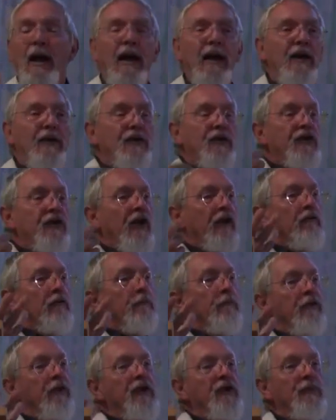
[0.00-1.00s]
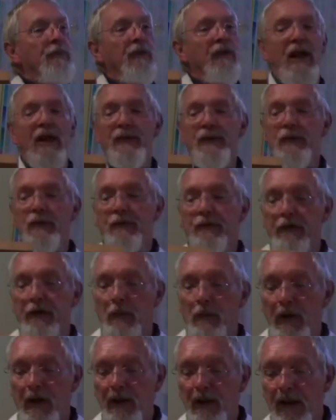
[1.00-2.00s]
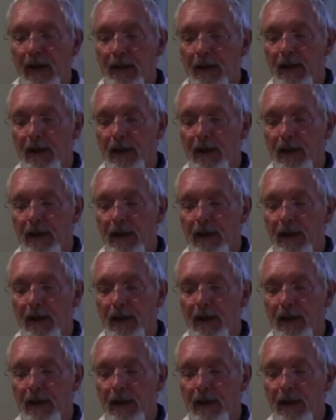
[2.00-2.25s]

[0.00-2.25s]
And as a general principle, that's all very well.